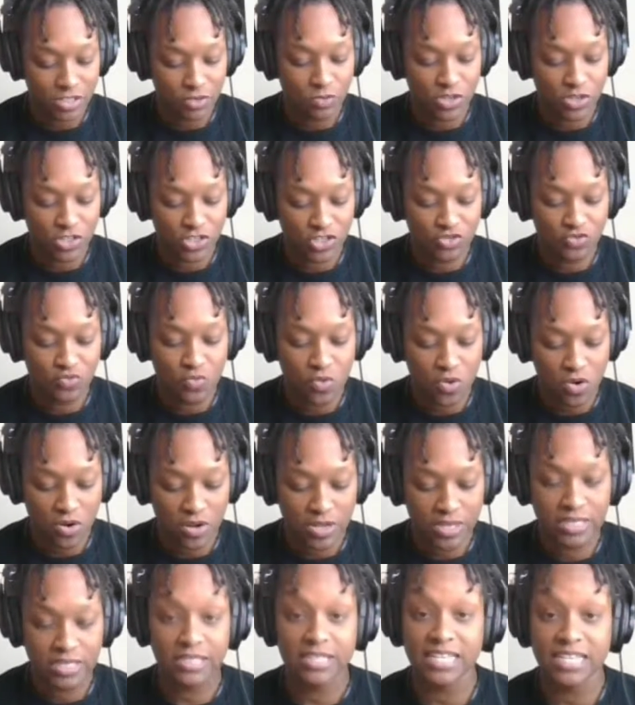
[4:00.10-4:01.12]
what you want,
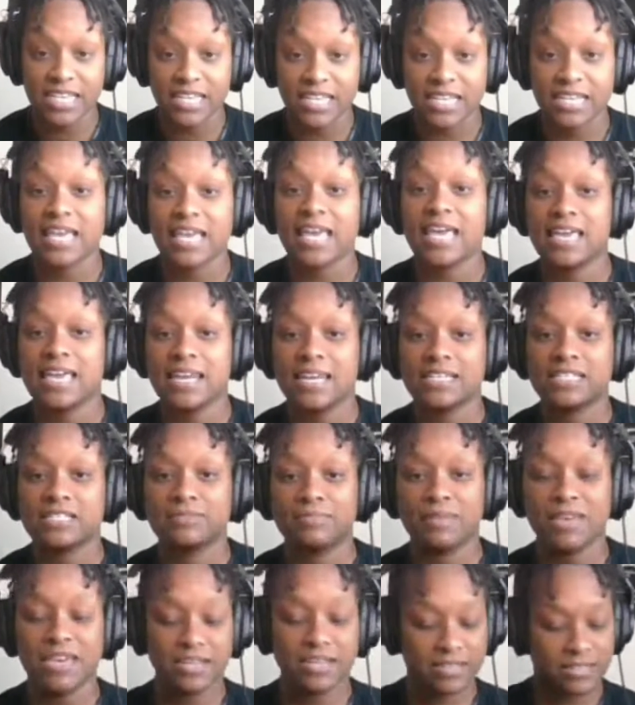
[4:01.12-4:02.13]
need, and
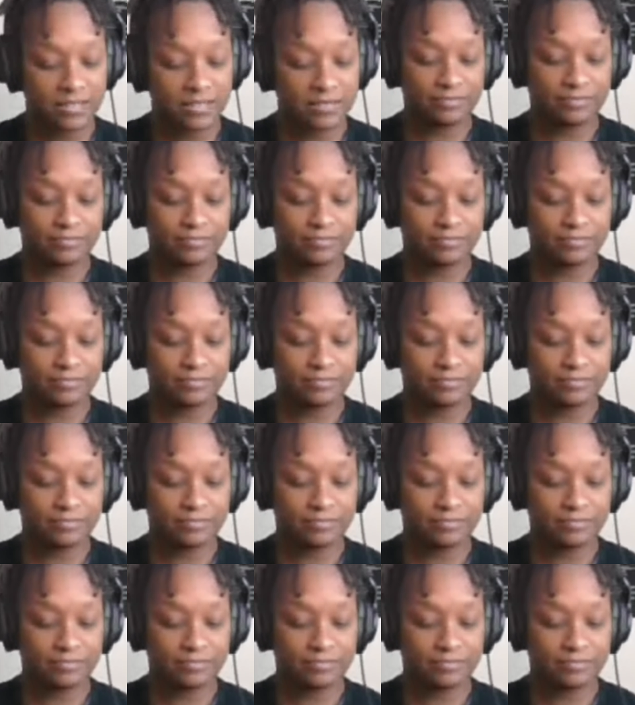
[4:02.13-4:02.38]
expect.